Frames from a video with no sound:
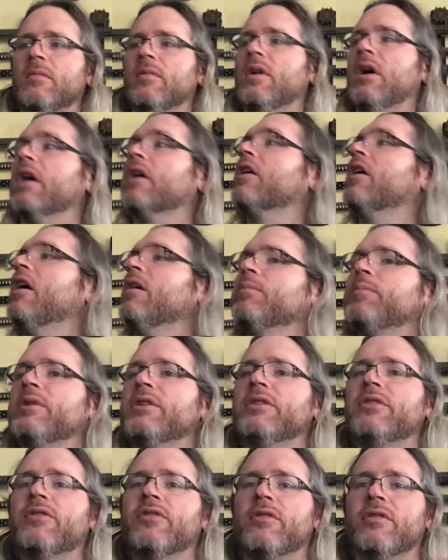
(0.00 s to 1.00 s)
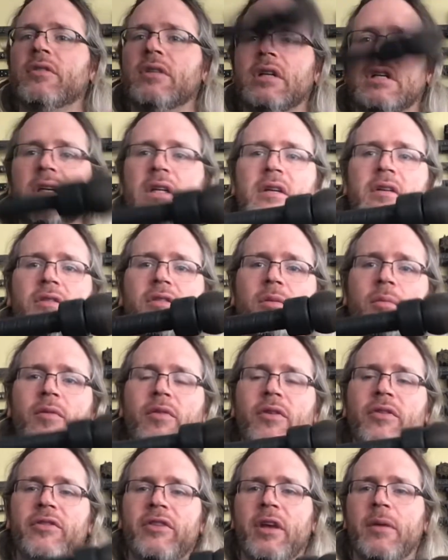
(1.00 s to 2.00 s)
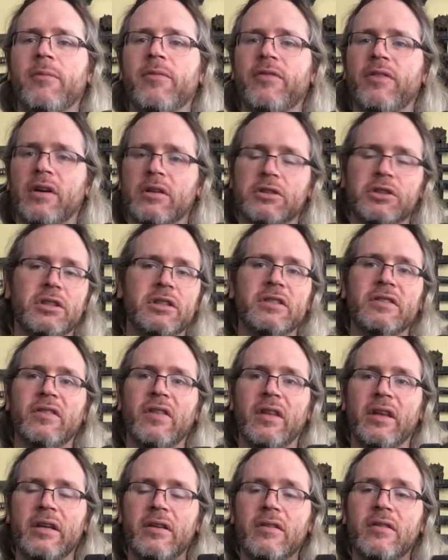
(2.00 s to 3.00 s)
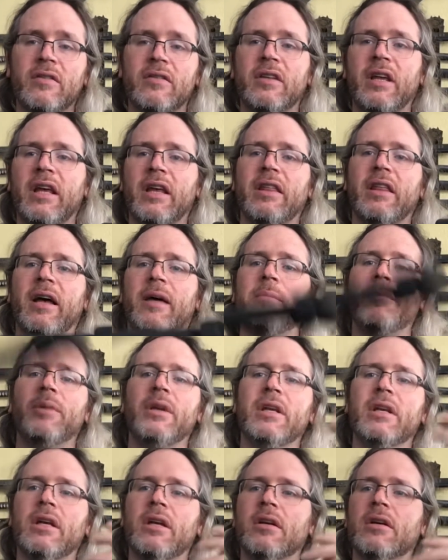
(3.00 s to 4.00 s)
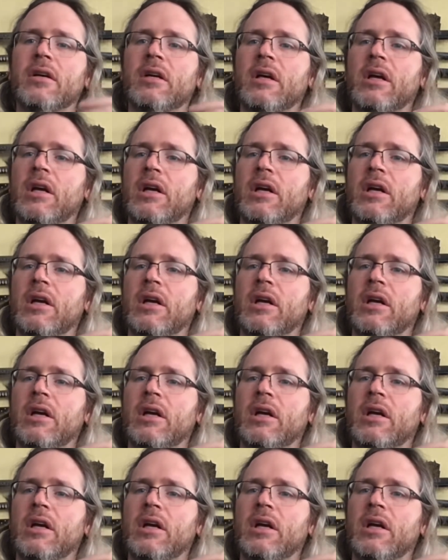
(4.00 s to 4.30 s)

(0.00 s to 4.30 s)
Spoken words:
accomplish some of the same function as this, take that beating